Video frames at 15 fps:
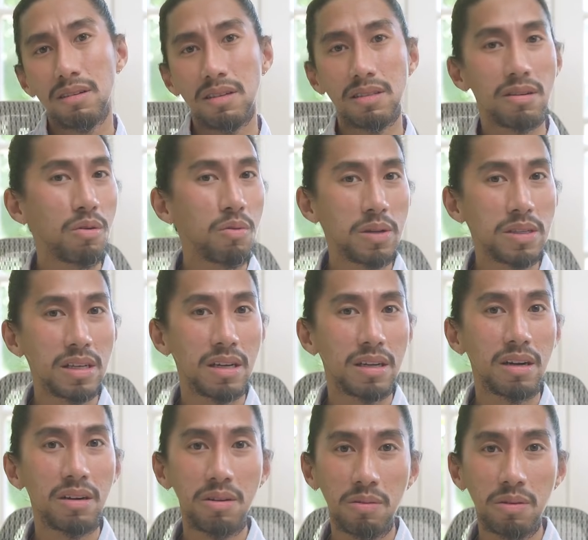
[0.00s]
It's always like,
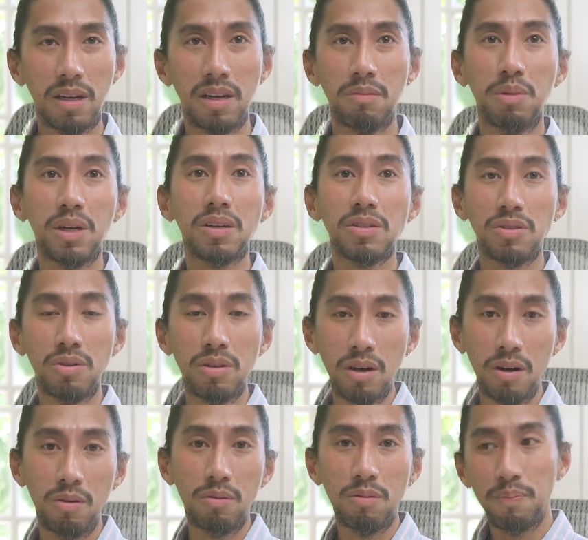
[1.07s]
are you okay? Because you
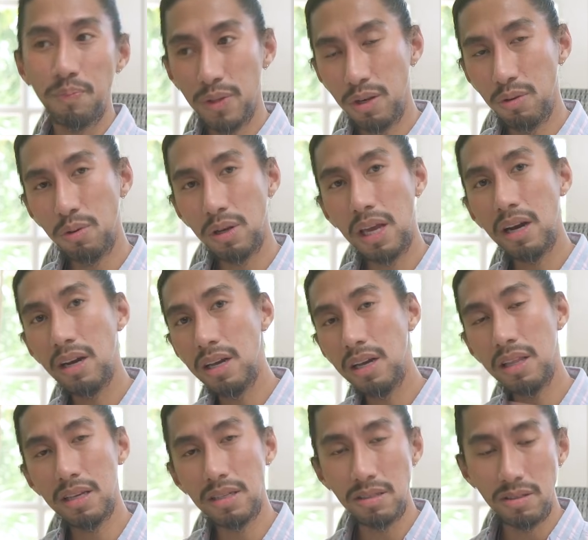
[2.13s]
know you're
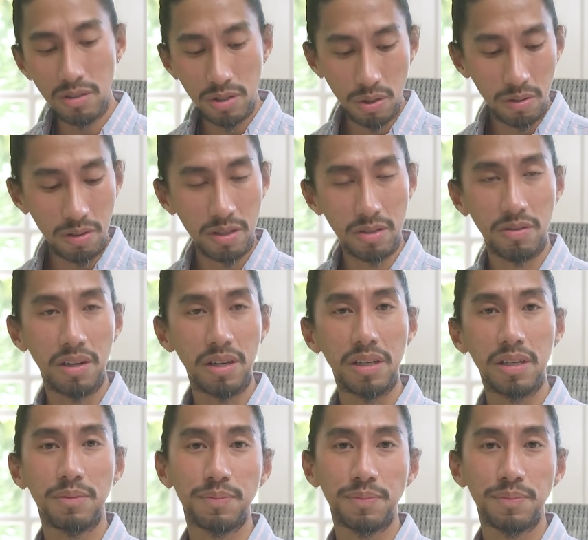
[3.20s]
carrying this on your shoulders already.